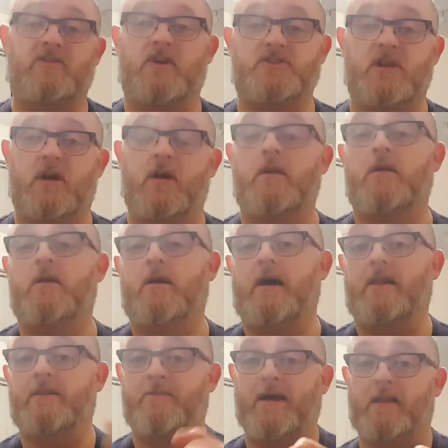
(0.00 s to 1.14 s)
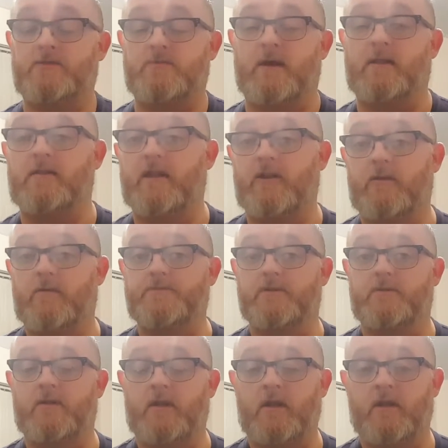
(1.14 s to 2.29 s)
Cost you not on, and the bell as well. Let you know I'm
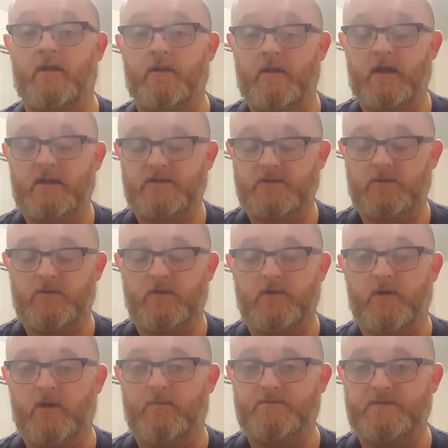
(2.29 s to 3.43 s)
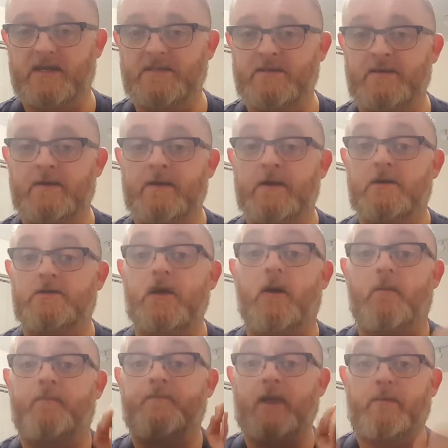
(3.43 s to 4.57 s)
doing a lot. I'm doing an update.
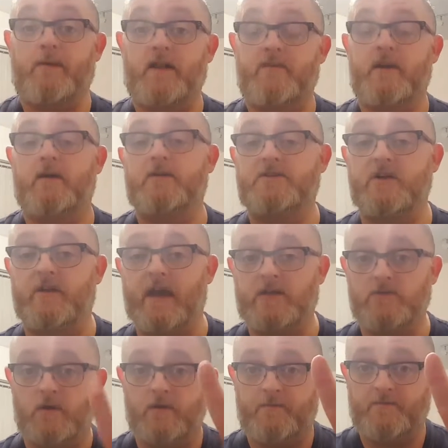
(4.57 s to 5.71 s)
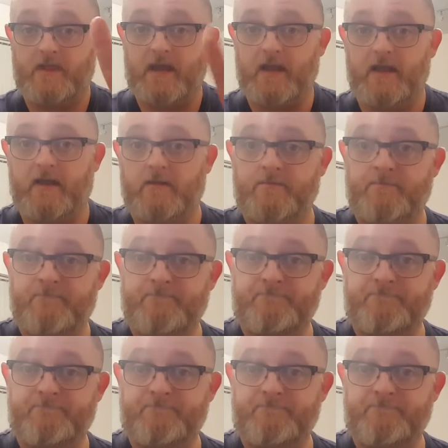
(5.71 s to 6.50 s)
So, I'm out of here. See you next one. Hey, Liam.